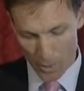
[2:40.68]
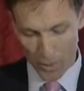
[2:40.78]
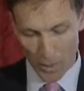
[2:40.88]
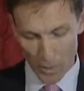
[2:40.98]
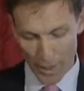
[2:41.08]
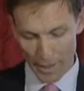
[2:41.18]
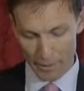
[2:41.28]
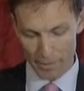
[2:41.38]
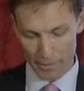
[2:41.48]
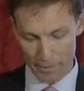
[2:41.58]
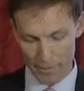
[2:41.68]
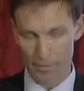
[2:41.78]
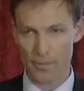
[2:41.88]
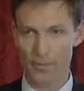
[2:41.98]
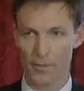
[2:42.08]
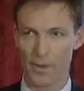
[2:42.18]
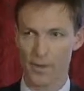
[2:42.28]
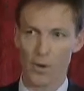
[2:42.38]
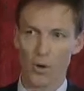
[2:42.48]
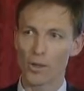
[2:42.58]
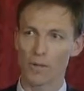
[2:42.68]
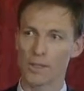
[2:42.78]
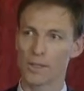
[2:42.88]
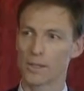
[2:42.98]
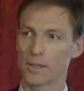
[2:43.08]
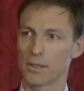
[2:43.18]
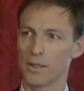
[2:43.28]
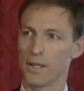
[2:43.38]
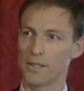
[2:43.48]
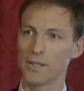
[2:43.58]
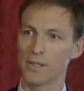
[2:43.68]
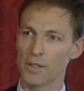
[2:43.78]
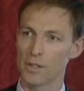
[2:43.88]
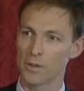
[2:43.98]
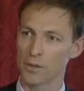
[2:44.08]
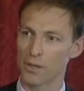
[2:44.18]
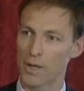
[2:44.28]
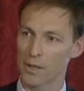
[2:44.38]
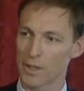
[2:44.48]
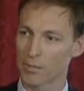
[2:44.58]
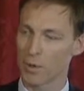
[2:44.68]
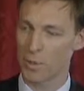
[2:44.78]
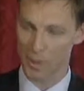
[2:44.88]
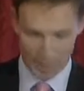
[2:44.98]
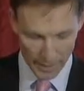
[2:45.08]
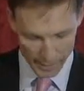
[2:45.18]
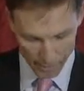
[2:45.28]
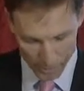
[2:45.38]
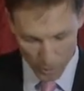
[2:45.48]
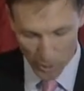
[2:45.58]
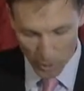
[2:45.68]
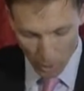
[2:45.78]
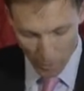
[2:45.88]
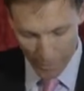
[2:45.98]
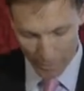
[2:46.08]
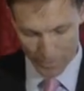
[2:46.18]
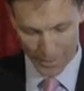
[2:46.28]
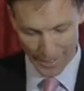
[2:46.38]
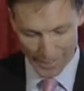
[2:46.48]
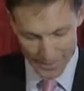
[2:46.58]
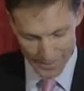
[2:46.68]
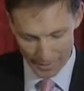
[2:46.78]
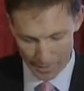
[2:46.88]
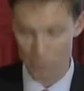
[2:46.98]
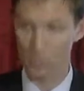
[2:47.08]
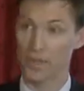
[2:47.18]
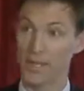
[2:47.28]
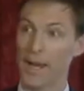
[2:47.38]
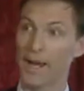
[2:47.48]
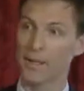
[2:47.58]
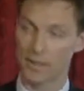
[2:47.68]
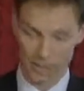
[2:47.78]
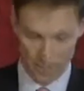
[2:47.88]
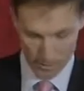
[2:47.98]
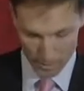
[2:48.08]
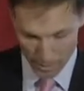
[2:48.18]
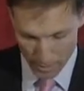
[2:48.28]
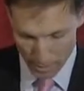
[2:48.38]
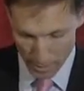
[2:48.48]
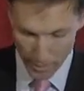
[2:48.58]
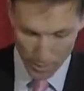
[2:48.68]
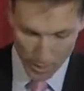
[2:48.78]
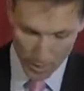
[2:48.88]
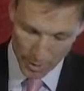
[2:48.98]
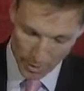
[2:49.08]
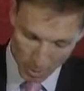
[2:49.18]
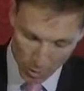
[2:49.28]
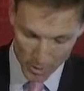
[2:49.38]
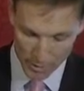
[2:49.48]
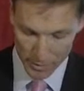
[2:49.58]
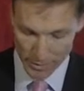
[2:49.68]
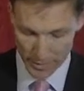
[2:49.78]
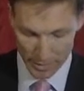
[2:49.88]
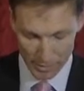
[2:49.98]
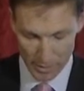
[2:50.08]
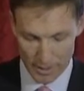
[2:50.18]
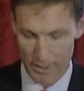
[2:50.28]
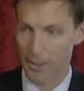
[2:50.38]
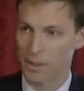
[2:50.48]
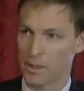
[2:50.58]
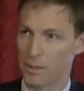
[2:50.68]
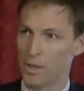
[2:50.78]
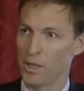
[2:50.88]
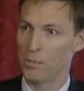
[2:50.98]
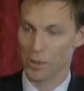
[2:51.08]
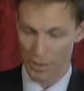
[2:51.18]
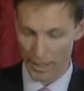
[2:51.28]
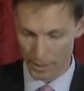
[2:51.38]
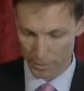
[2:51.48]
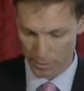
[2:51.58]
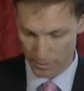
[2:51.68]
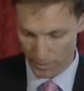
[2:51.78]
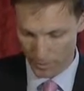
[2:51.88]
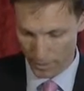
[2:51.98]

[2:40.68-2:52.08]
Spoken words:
Now, we all have, I think all of us, as individuals, regardless of our perspective, we all have the instinct to protect, and most of us have the instinct to be progressive.